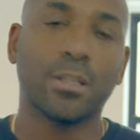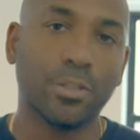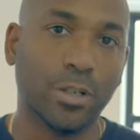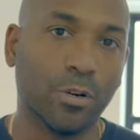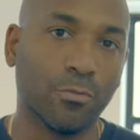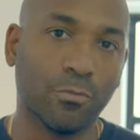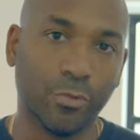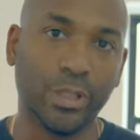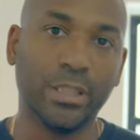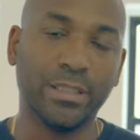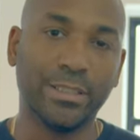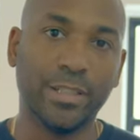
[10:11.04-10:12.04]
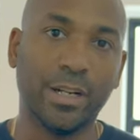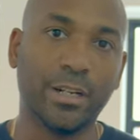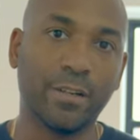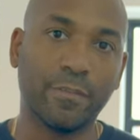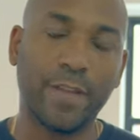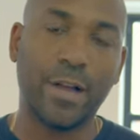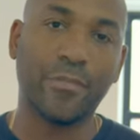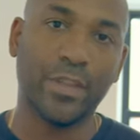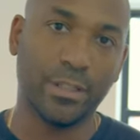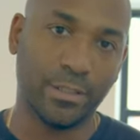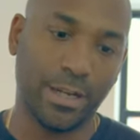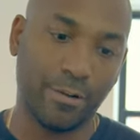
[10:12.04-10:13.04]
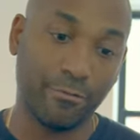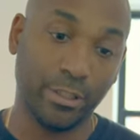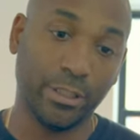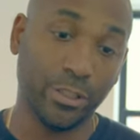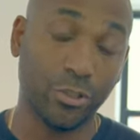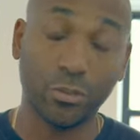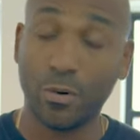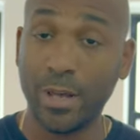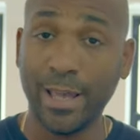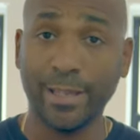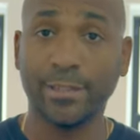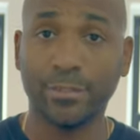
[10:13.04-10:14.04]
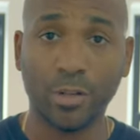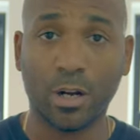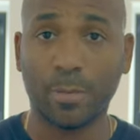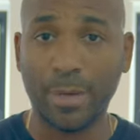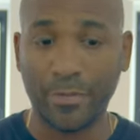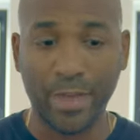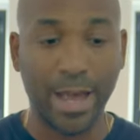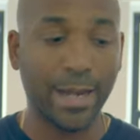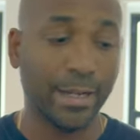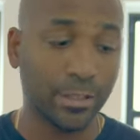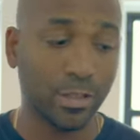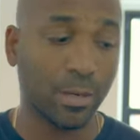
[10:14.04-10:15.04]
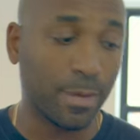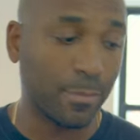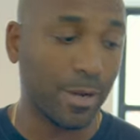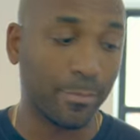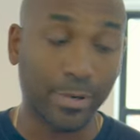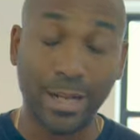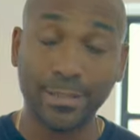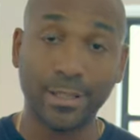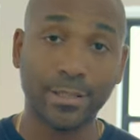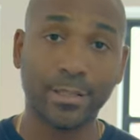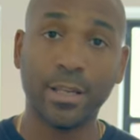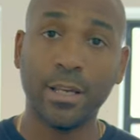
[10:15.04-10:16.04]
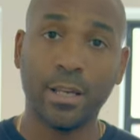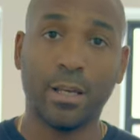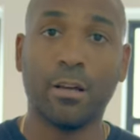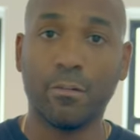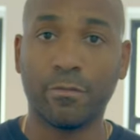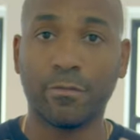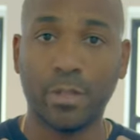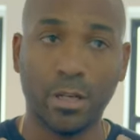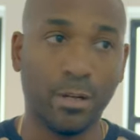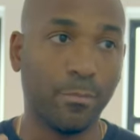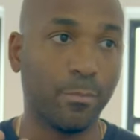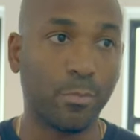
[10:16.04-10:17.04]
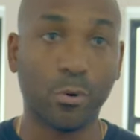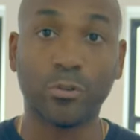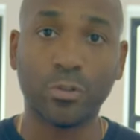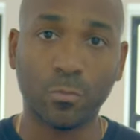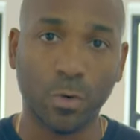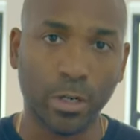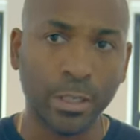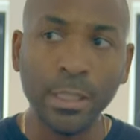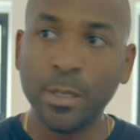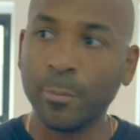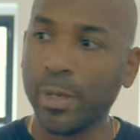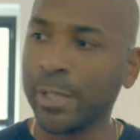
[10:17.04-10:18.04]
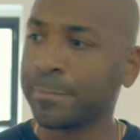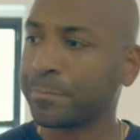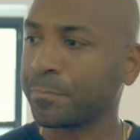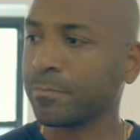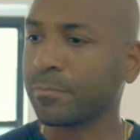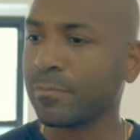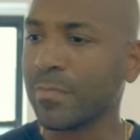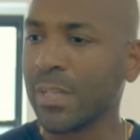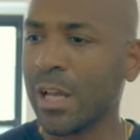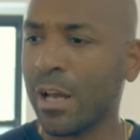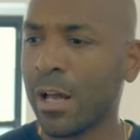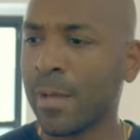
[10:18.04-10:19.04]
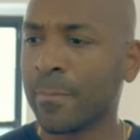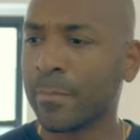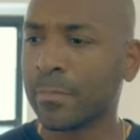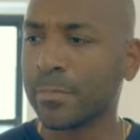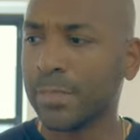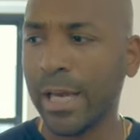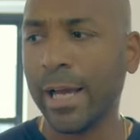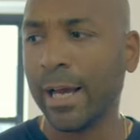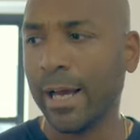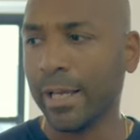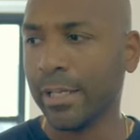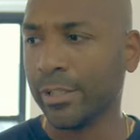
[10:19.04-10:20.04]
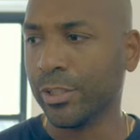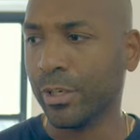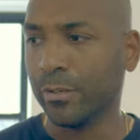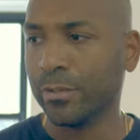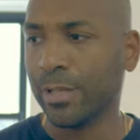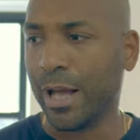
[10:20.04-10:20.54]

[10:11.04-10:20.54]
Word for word: you know, really dug and found things that I really enjoy. I can talk about that. I can talk about my process of um, portrait work. But um, yeah, you know,